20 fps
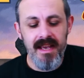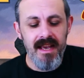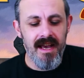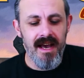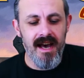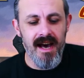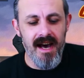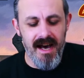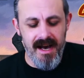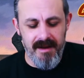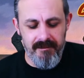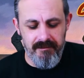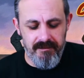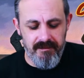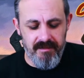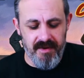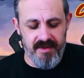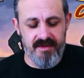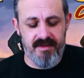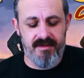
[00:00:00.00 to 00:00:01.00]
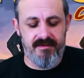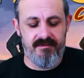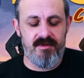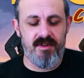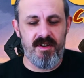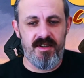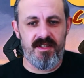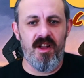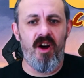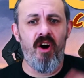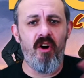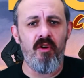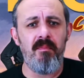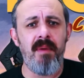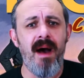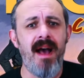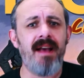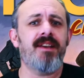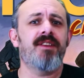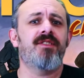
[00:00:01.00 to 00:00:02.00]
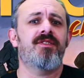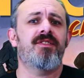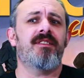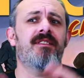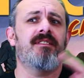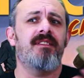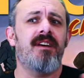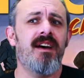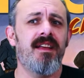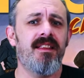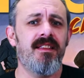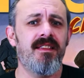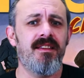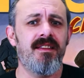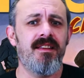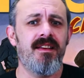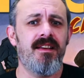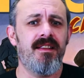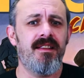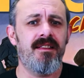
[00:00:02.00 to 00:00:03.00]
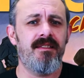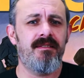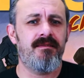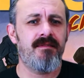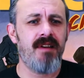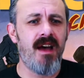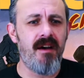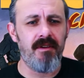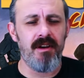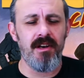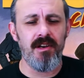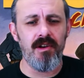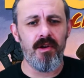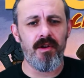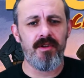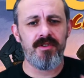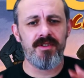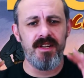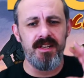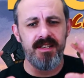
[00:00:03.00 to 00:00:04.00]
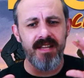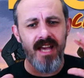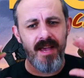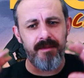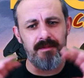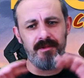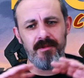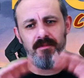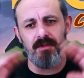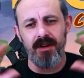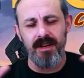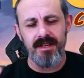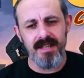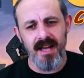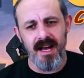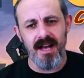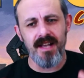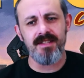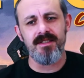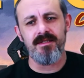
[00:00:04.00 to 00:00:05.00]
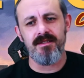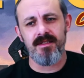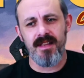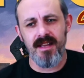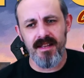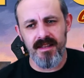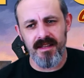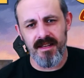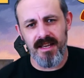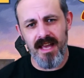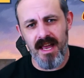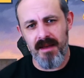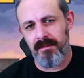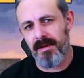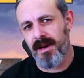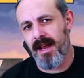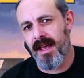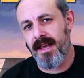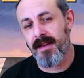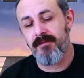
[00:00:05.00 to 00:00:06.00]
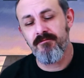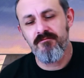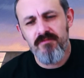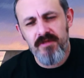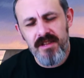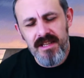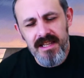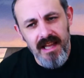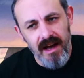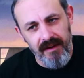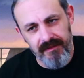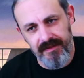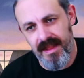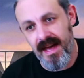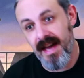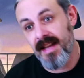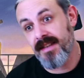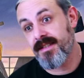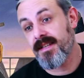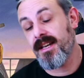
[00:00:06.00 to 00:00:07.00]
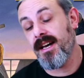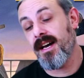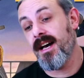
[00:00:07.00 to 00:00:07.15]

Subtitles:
But just the whole package and how it looks on the table and what it does and the gameplay, love that.